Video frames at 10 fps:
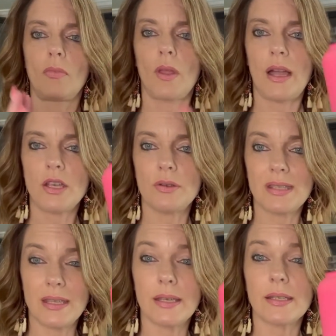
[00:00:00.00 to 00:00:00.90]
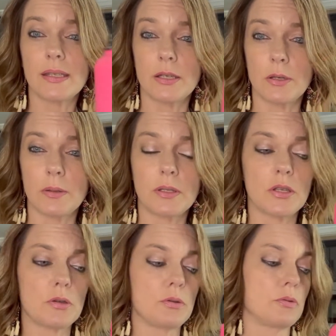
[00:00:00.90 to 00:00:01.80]
use this
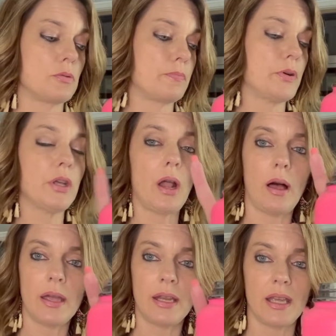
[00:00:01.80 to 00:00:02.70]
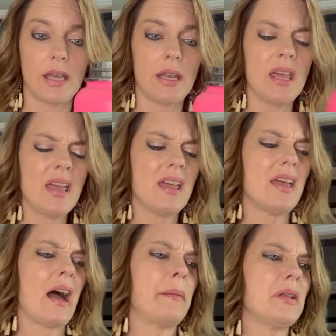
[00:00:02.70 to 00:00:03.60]
to put it in.
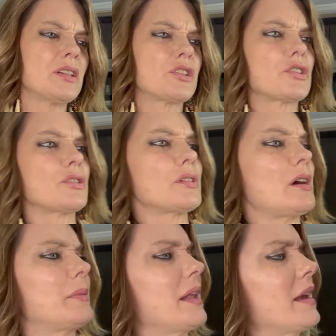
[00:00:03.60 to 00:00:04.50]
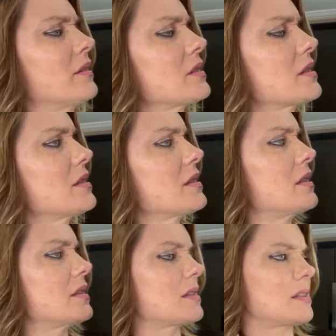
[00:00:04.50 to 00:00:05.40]
I'm not sure how many ounces
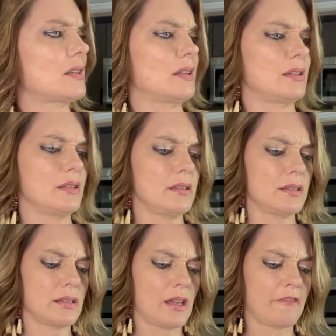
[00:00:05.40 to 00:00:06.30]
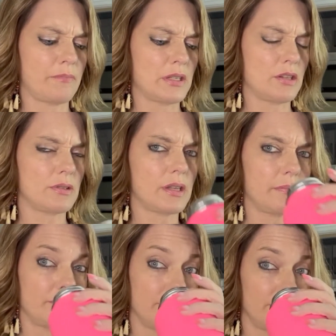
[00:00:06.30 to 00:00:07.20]
this is. I've been using it.
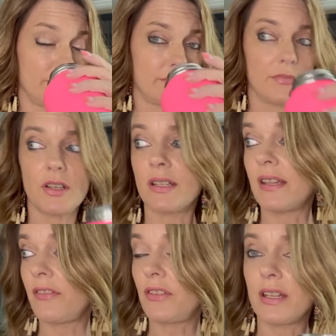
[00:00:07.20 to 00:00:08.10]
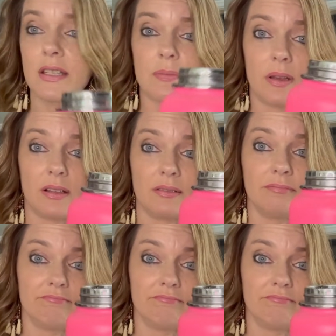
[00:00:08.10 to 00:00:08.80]
You can definitely smell